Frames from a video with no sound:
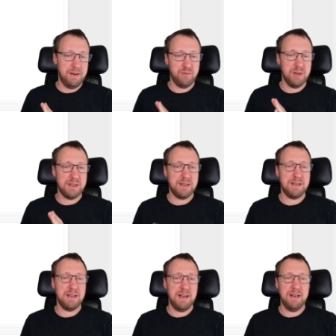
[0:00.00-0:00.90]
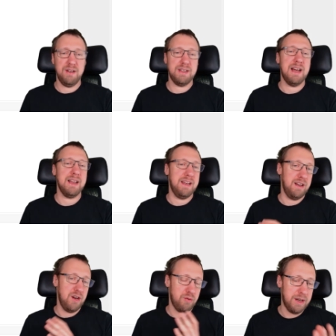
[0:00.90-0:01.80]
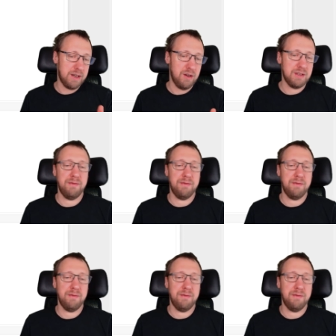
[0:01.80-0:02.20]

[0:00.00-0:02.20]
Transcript: Was not targeting low rate codes.